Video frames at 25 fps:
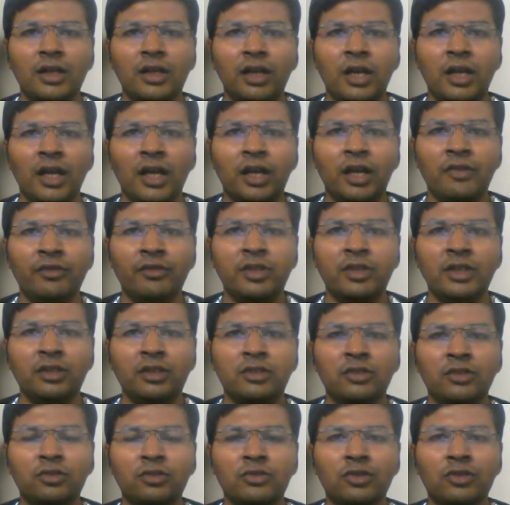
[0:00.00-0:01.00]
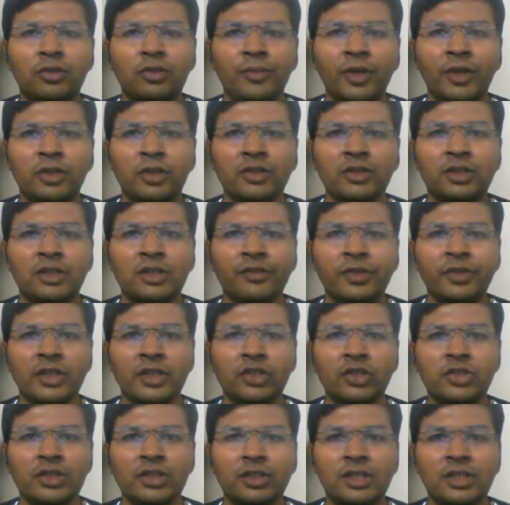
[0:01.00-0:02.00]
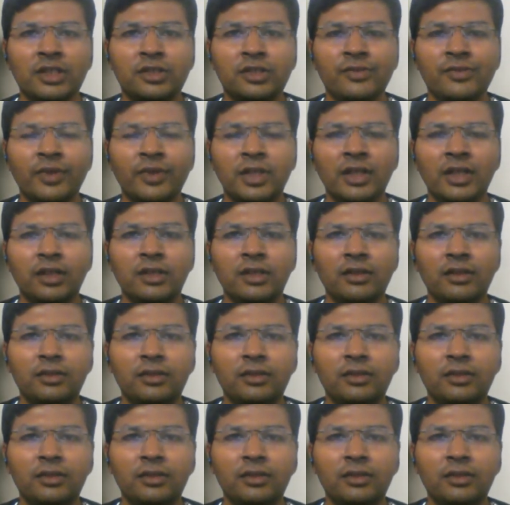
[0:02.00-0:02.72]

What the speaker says: I have done 2 cooperative certifications as well.